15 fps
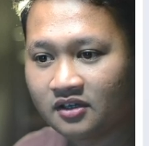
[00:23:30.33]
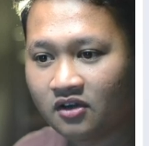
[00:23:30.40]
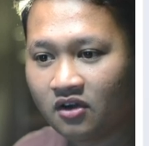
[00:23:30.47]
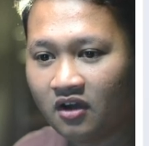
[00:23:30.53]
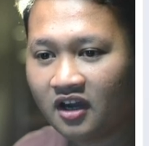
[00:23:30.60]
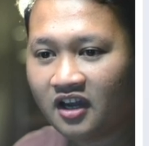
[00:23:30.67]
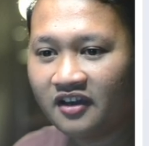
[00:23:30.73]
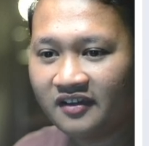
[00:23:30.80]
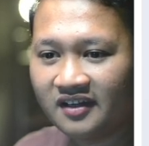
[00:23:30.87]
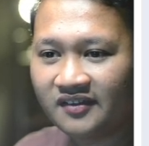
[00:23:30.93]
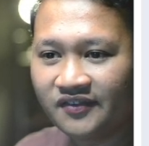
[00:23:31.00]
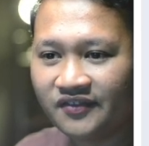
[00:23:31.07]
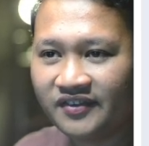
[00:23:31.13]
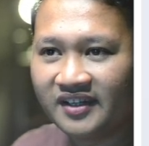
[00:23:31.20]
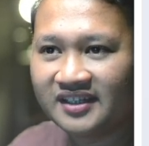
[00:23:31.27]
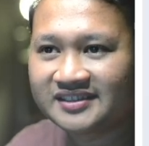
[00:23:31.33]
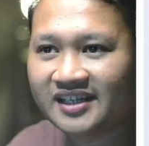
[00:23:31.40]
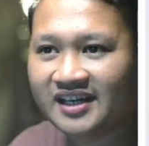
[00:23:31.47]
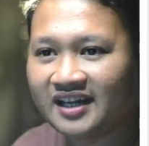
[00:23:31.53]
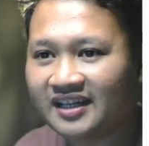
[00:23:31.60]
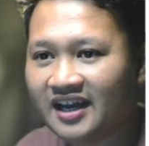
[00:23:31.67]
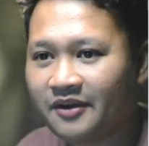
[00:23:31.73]
Okay, I feel like
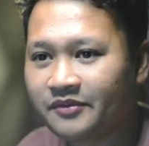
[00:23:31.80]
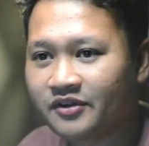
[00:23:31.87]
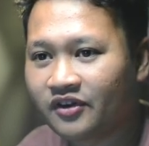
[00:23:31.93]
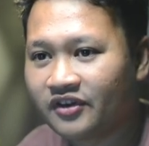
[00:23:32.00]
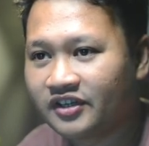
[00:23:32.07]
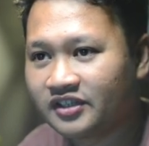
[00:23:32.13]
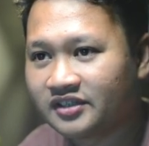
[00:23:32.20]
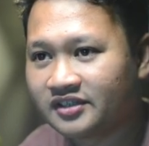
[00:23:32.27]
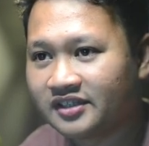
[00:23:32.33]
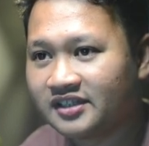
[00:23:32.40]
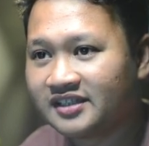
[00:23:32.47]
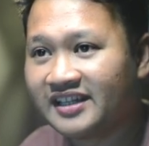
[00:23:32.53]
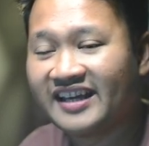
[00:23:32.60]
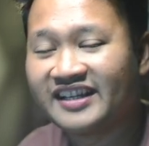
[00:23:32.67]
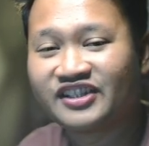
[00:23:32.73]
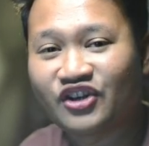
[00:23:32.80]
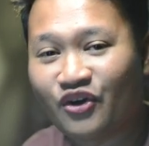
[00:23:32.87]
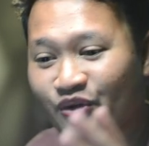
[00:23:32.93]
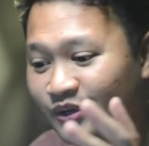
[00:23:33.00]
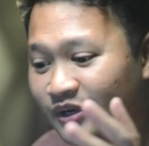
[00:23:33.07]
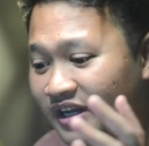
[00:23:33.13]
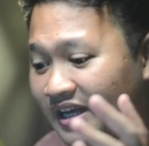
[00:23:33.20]
I'm gonna use this. They
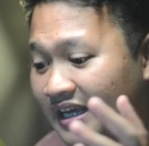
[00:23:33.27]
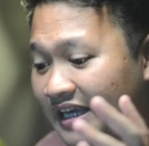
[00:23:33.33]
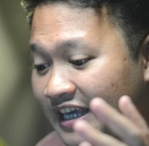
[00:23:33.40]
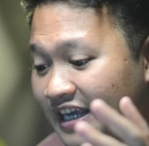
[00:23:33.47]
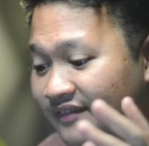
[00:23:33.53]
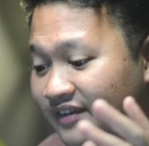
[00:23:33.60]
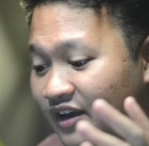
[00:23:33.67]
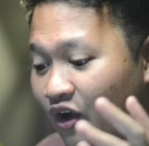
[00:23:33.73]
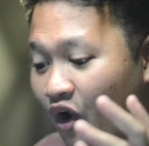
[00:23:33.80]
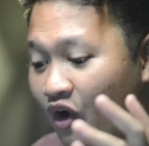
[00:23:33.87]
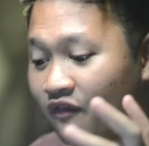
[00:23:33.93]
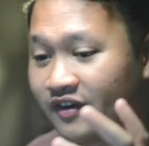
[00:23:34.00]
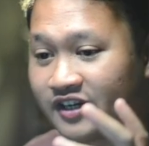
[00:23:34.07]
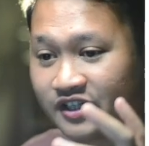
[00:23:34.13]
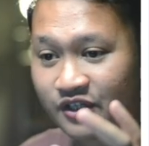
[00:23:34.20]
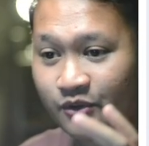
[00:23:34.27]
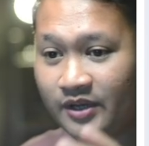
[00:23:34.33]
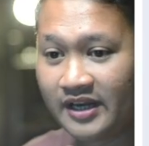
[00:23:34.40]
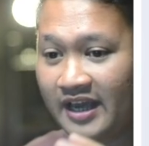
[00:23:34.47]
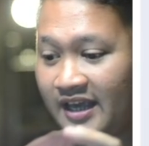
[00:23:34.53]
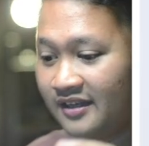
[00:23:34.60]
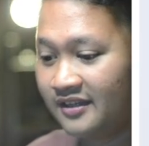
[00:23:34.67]
don't even
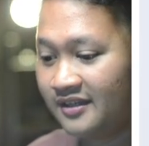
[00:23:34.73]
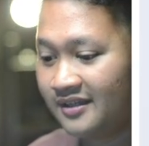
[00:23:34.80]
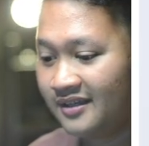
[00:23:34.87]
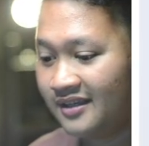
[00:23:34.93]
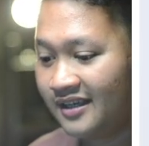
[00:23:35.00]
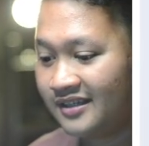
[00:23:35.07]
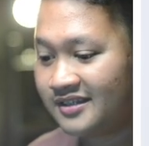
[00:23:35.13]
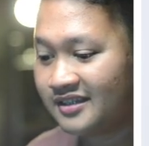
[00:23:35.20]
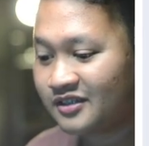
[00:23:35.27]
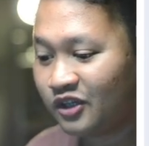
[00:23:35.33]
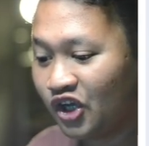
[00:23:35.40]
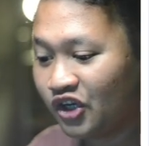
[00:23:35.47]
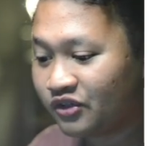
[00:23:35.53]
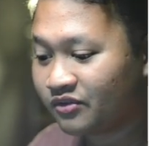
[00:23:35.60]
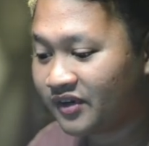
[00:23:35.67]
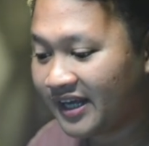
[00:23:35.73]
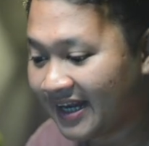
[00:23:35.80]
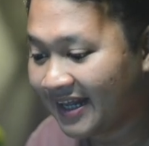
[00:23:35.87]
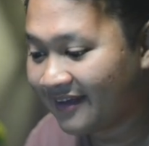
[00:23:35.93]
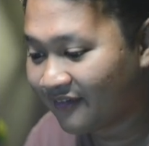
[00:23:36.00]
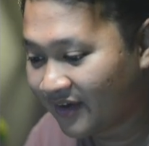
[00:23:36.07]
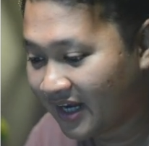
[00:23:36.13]
overdoing it. It just looked
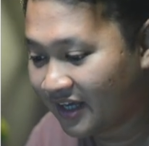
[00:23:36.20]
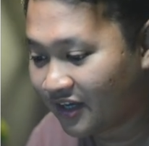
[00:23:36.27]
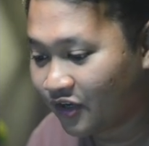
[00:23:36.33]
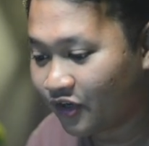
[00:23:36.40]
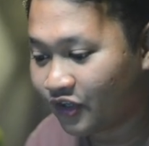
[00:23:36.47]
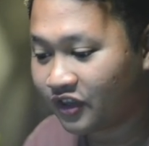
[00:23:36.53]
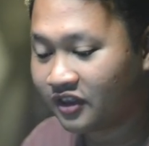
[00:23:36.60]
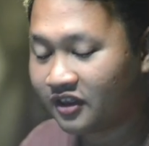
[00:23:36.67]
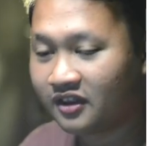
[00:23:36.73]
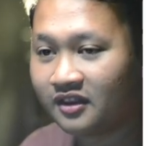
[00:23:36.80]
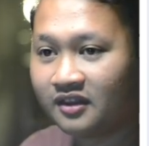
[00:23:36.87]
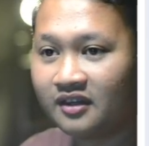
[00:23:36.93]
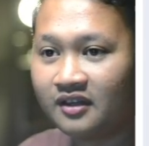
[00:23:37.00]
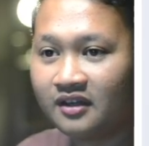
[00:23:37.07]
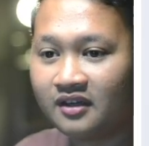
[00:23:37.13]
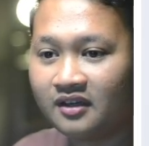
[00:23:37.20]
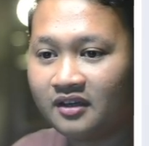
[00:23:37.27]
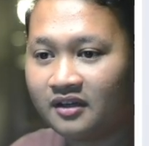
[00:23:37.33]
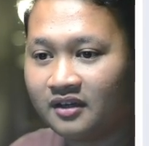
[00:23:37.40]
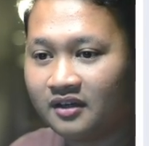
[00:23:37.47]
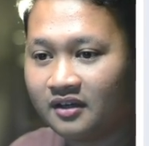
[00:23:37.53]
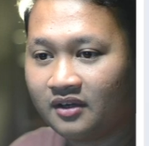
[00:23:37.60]
really good.
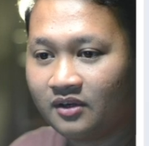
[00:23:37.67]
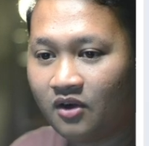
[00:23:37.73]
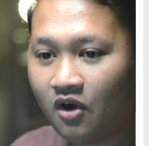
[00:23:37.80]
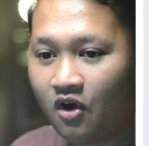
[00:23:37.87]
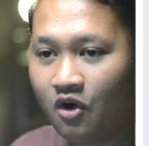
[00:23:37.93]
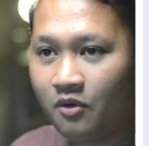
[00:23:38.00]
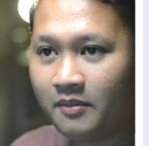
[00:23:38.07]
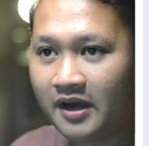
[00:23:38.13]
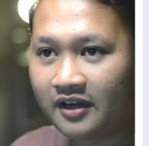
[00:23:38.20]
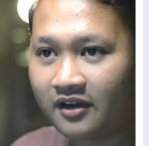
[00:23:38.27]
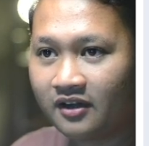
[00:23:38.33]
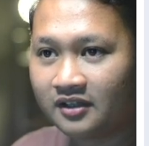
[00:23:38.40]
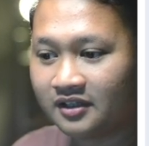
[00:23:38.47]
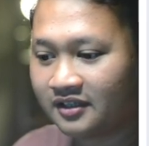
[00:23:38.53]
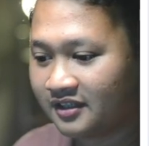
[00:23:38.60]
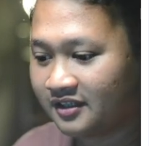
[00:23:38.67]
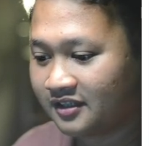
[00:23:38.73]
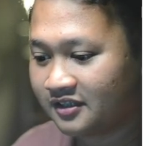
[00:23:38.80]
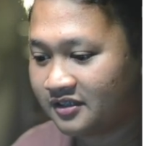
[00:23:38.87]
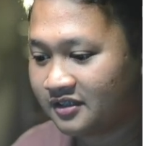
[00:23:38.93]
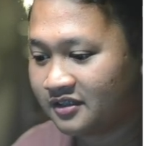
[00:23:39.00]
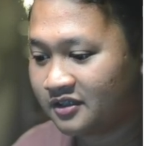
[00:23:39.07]
Oh my god, look at
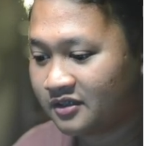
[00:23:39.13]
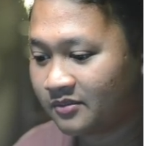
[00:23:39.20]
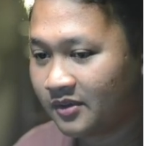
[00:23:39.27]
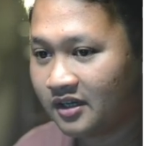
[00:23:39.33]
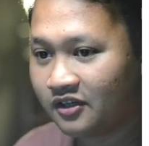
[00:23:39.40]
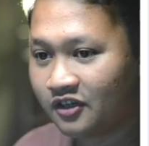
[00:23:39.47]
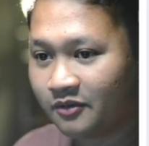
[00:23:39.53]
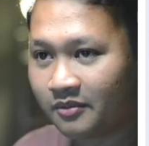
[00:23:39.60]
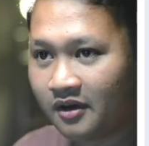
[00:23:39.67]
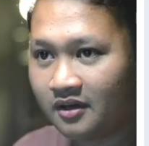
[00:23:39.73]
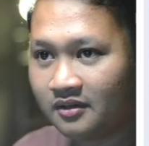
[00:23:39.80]
this. This is really good, bro.